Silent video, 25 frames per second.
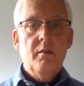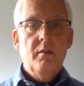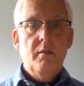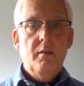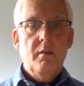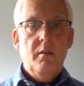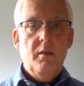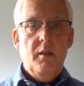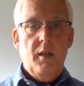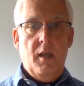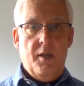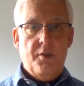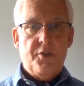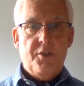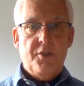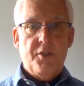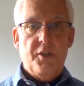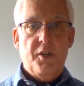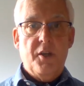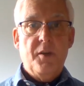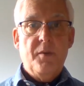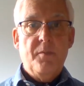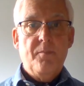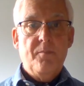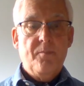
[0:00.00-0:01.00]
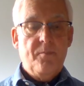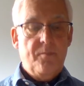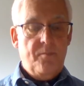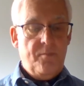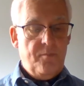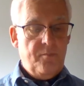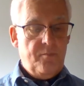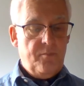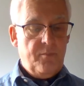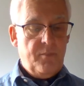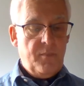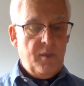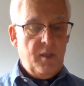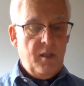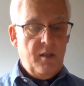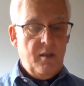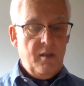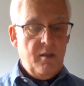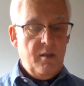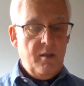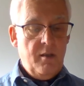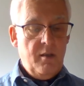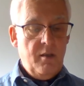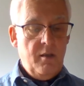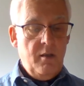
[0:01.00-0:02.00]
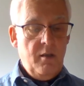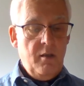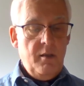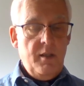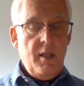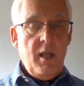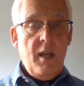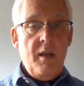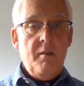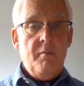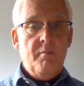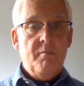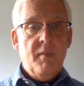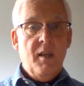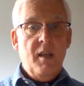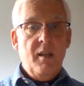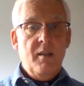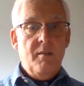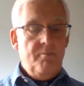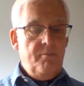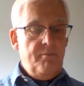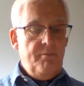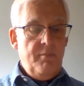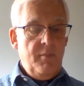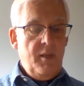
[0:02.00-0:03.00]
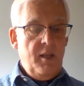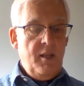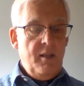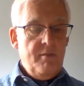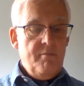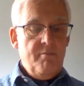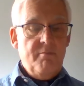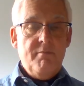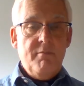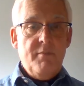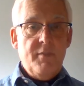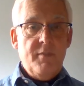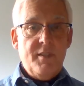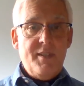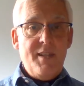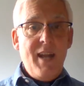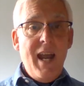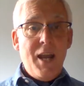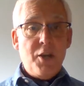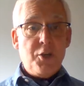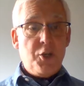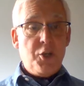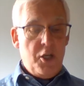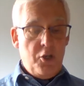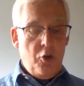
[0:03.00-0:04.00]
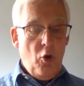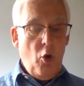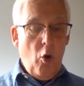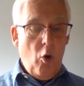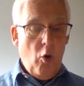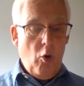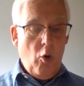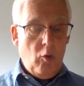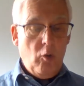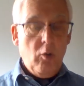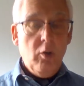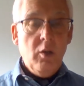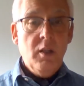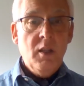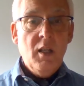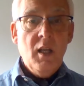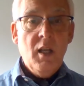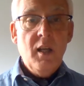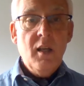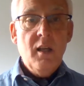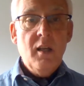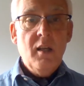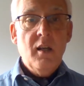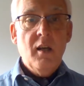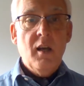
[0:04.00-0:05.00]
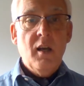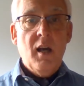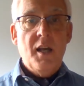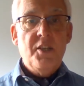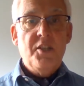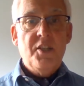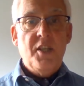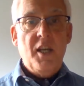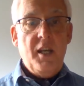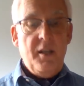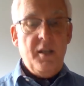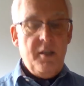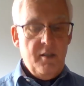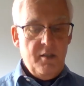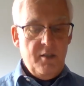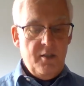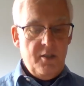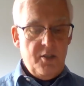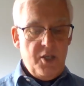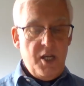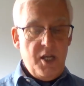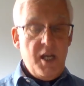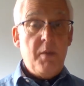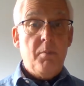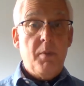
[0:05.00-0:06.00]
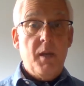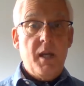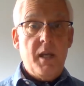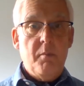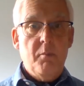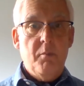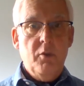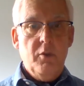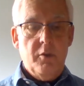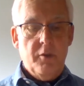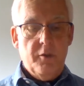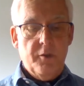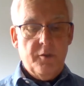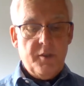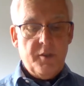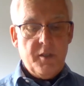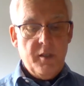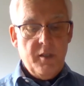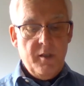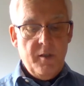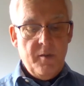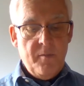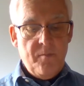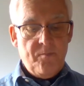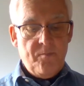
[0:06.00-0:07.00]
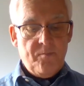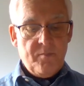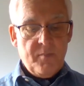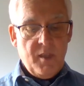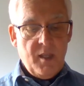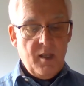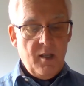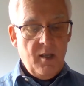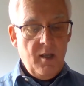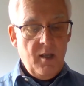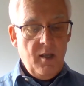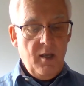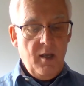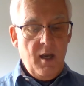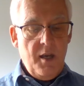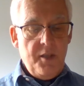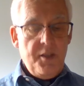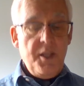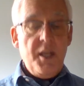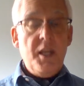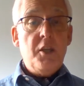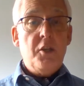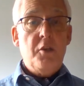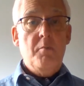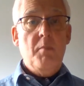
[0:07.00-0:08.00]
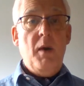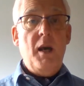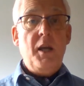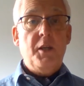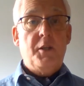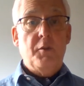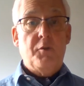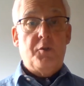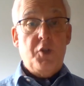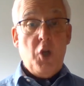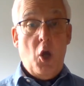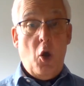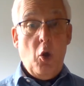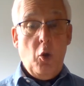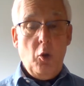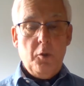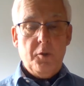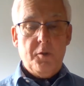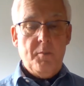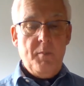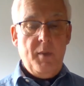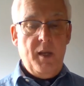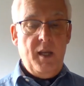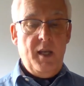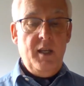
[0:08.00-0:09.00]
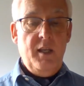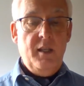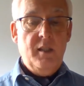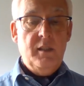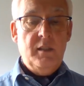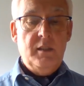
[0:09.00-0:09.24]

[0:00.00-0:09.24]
Yes, sir. Then, dash it all, I said, deeply moved. I think you might have told me.